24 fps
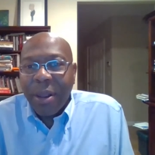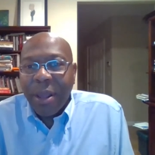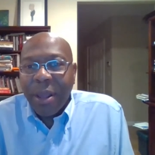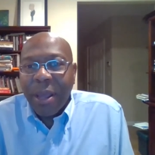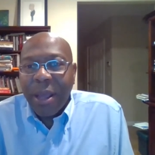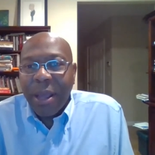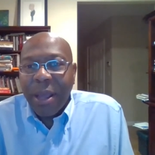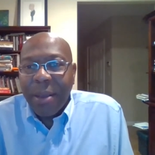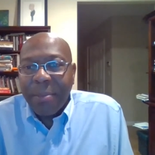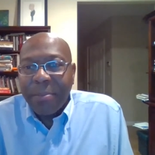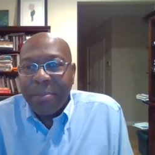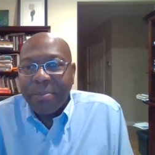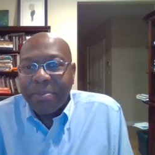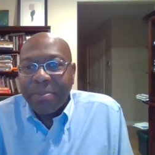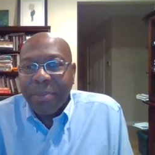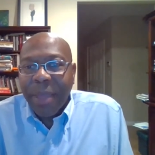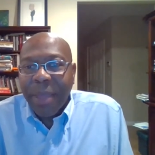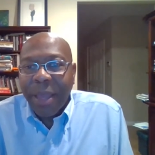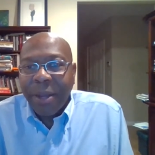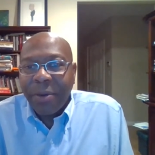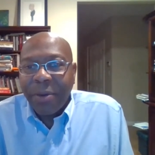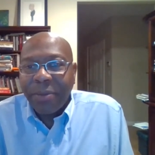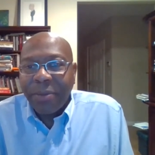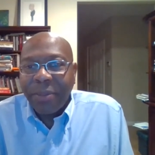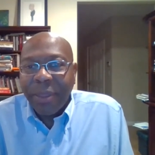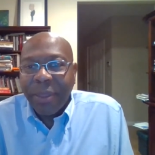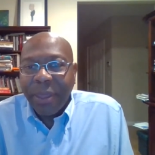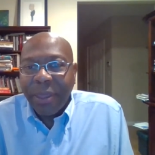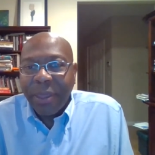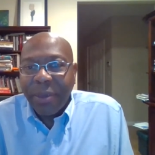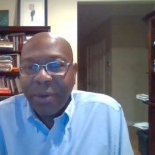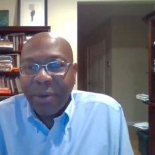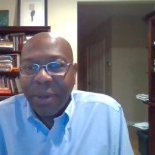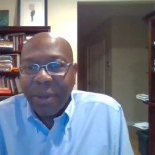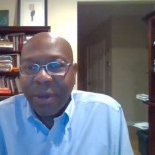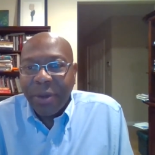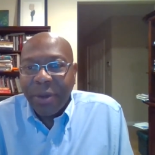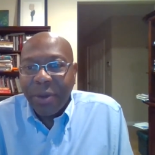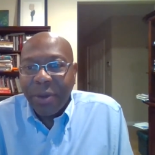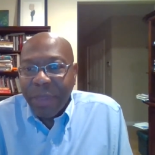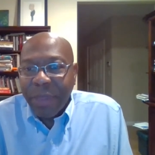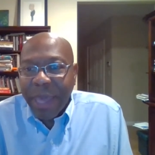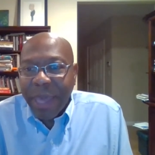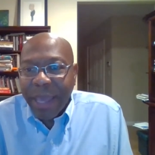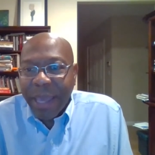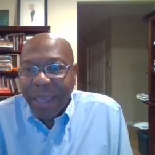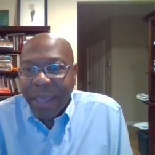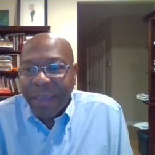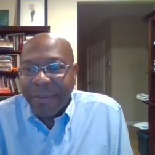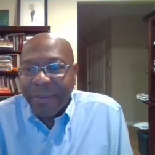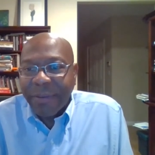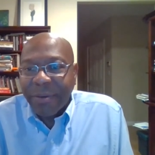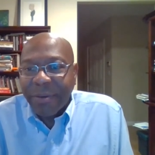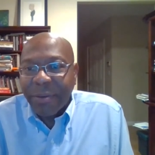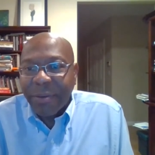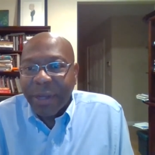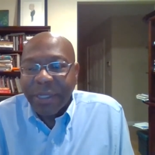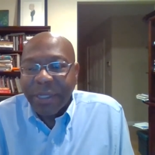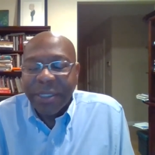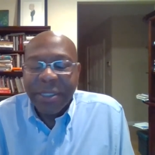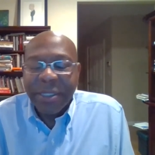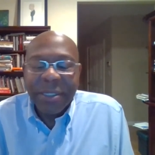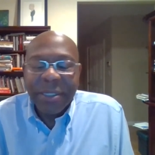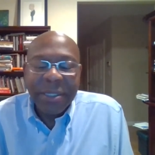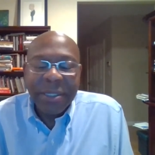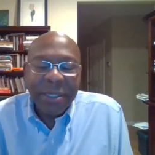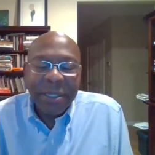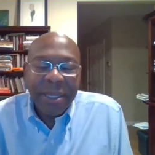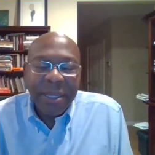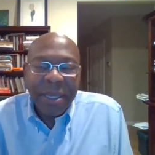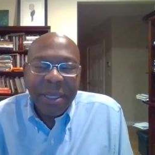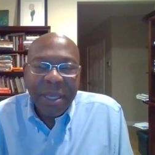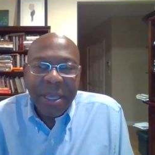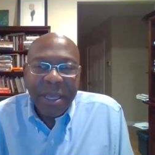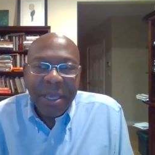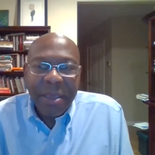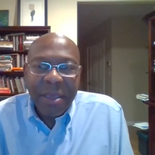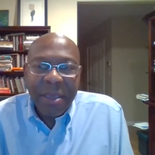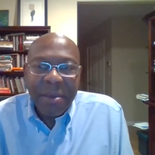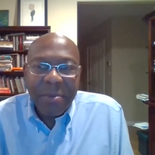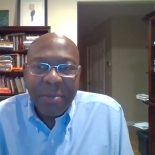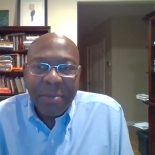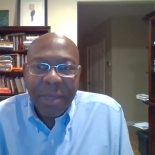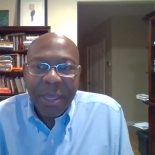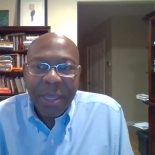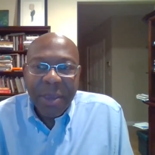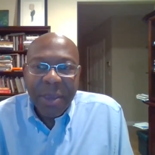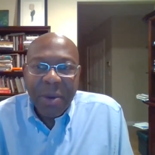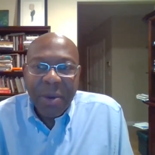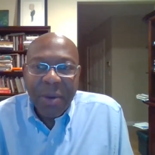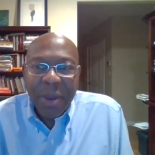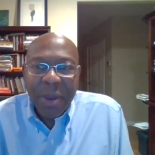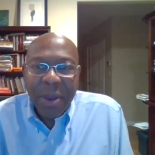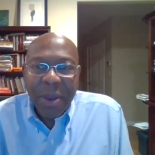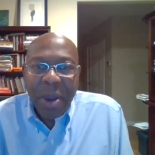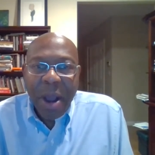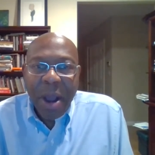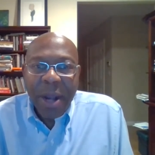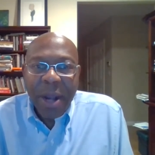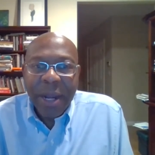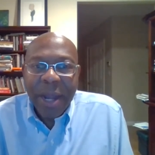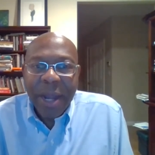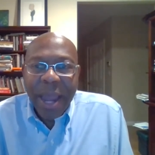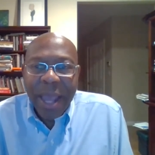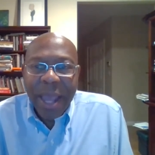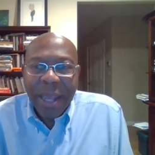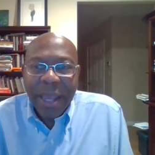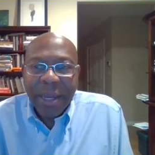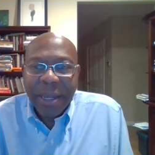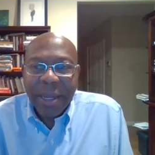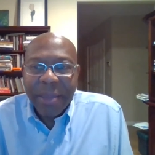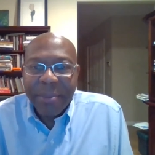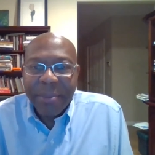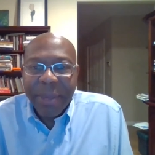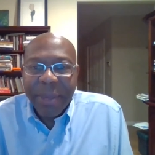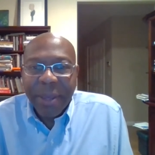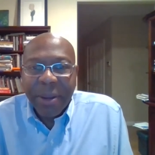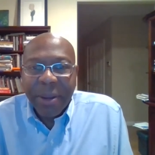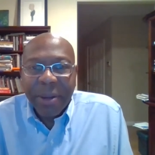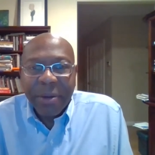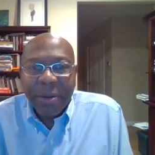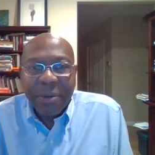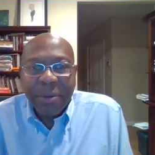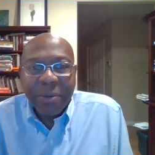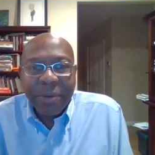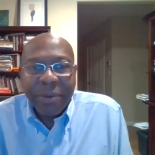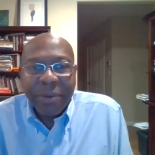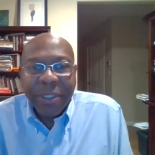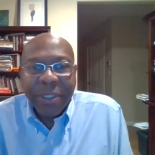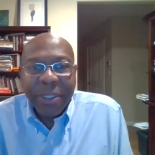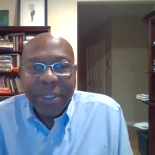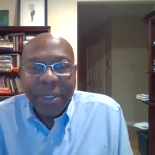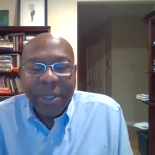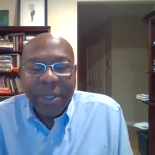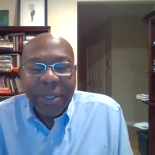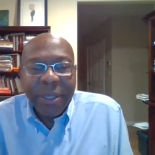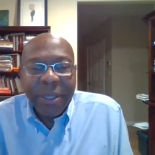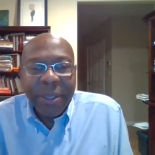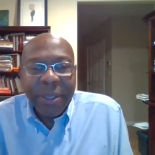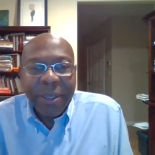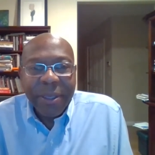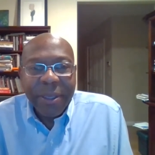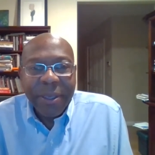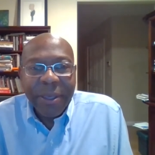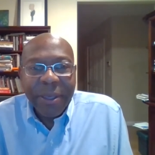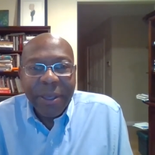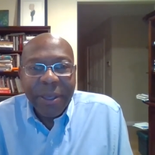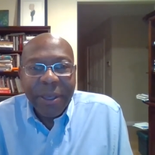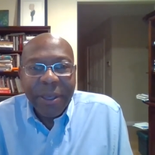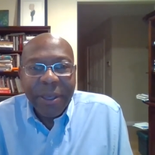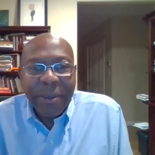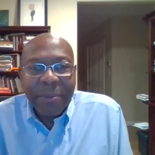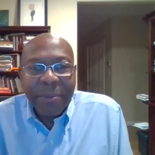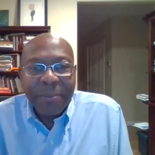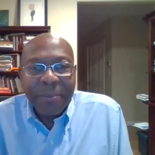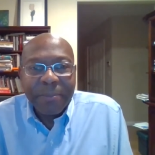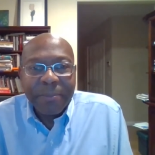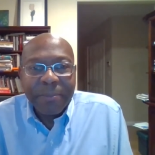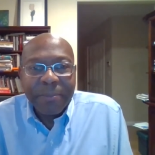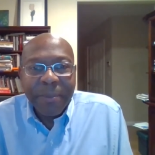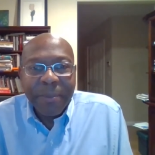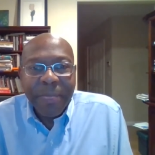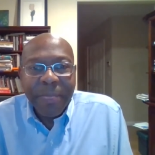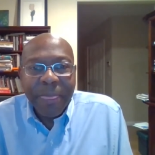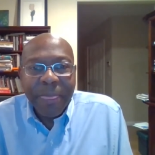Um, I don't think you can do that given what's been going on in academia recently. Um,